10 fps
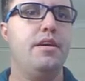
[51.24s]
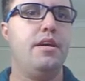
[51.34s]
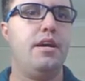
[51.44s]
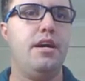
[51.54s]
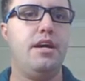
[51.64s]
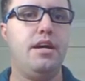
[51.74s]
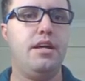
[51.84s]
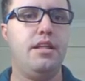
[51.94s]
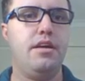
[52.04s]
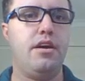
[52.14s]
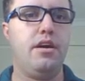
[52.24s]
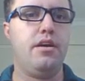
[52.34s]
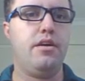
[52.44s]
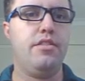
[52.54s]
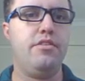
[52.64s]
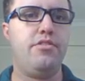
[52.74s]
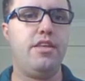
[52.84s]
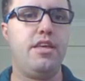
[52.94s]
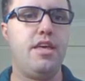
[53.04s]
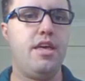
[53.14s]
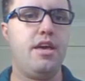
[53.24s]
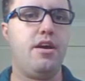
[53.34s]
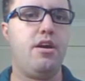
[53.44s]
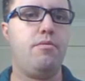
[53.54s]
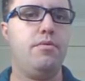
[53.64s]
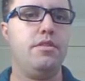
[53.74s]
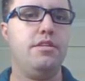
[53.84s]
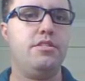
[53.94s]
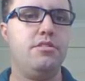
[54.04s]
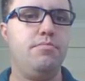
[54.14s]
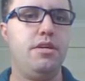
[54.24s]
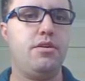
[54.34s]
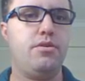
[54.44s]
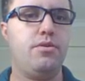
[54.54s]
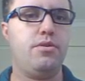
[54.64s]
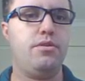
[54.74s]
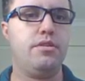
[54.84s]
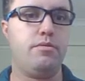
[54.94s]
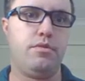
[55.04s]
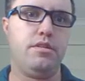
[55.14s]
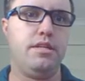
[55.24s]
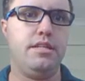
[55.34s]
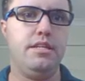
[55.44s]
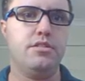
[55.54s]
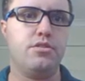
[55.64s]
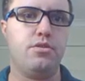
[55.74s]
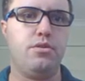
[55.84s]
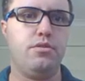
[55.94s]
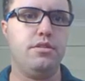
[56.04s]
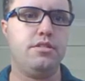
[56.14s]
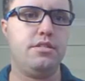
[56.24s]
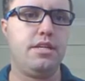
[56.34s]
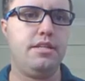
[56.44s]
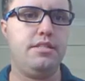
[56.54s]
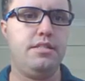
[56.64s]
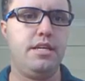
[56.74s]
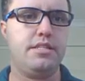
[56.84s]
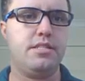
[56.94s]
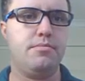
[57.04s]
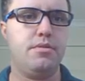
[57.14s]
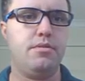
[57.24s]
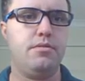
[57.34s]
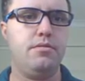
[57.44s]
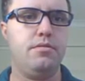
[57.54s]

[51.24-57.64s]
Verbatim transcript: uh, this thing here, I want this to be called, and well, it is called, this is our decimal